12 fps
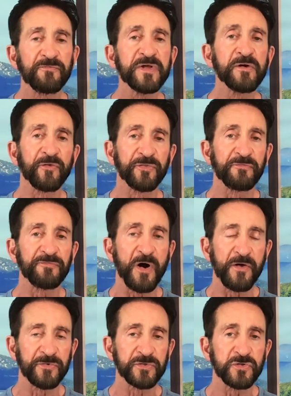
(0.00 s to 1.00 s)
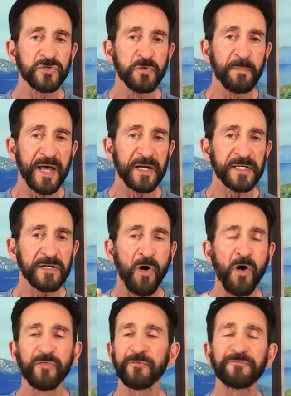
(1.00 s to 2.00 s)
revealed the Father to humanity.
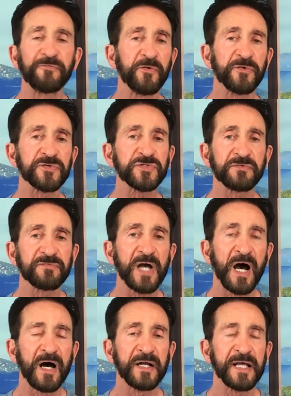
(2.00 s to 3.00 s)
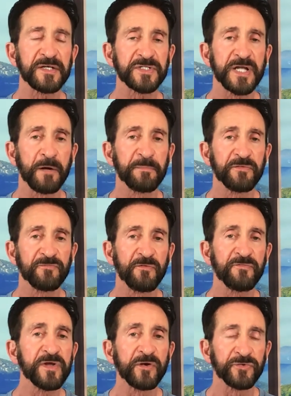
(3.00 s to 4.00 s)
All the fullness of God has now been
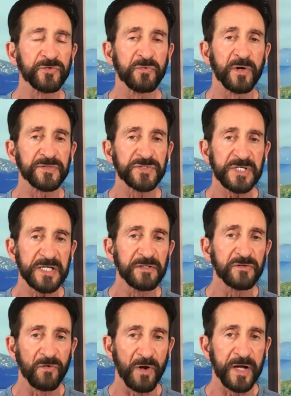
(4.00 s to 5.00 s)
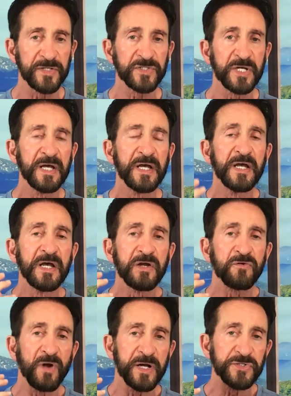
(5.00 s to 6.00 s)
revealed to us in Christ.
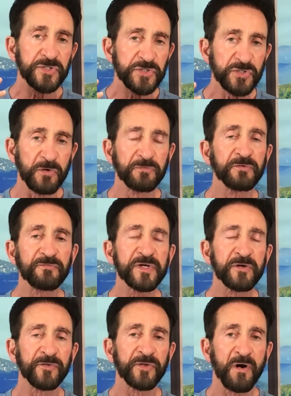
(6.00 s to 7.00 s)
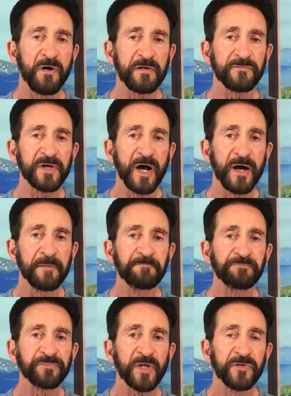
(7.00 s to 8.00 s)
Christ so revealed the heart of
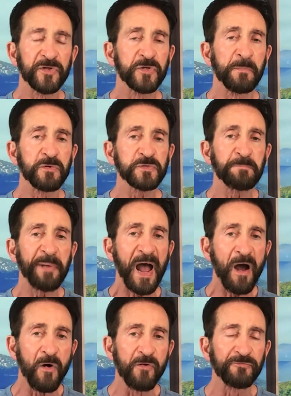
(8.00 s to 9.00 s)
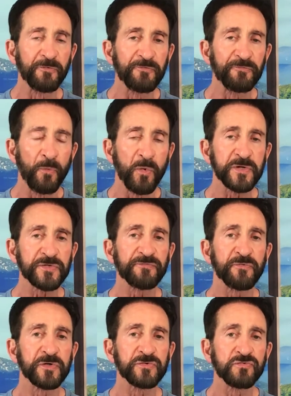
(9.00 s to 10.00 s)
God that the most powerful
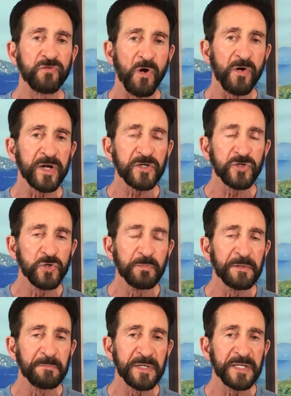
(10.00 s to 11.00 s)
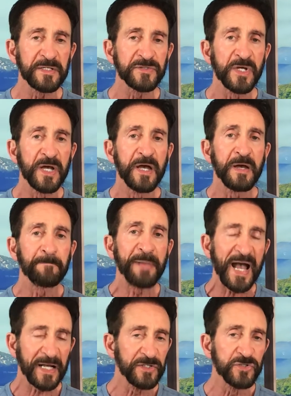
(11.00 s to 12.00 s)
force for drawing human beings
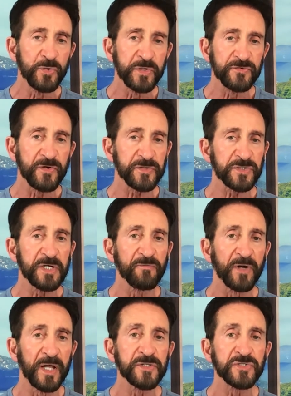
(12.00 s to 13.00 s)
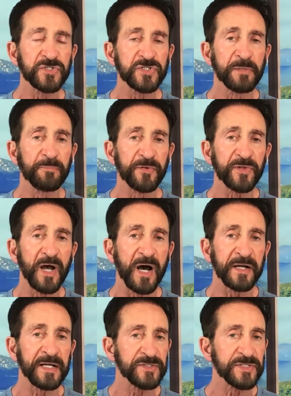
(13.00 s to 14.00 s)
back into a trusting relationship with
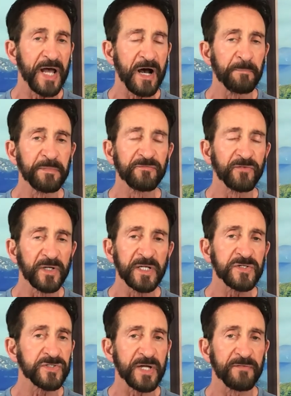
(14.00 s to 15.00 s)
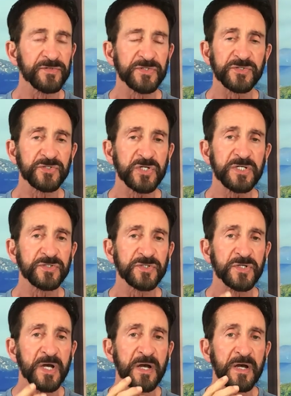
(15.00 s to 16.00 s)
God has now been released ever since
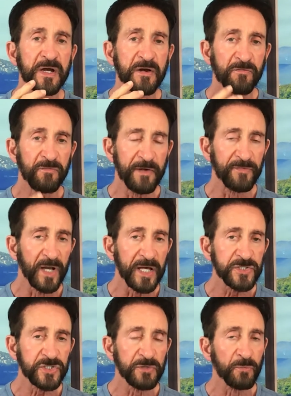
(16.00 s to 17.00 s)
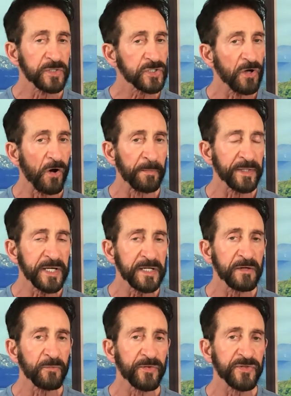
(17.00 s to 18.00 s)
Jesus' revelation, which
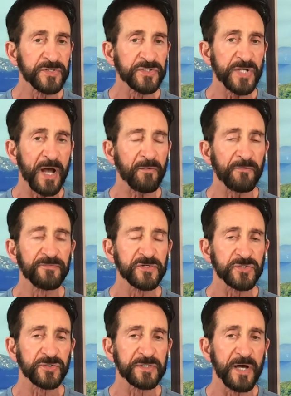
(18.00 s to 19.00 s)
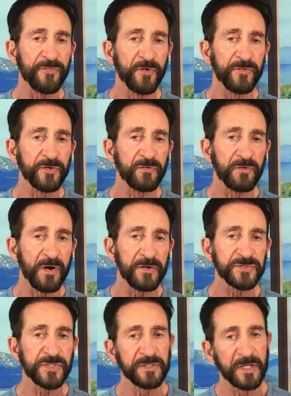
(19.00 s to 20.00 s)
culminated with his sacrificial death on the
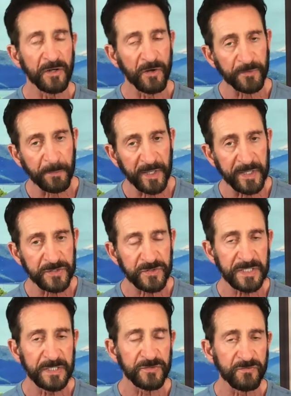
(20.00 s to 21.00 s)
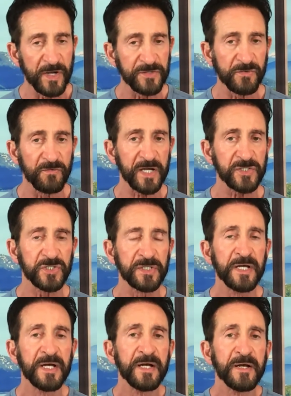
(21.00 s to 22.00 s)
cross and then ultimately his, his
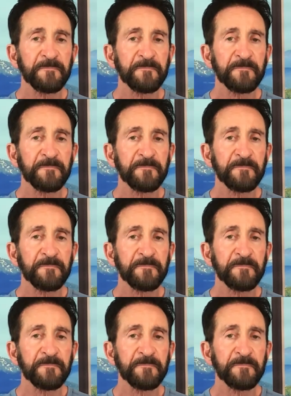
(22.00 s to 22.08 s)
resurrection.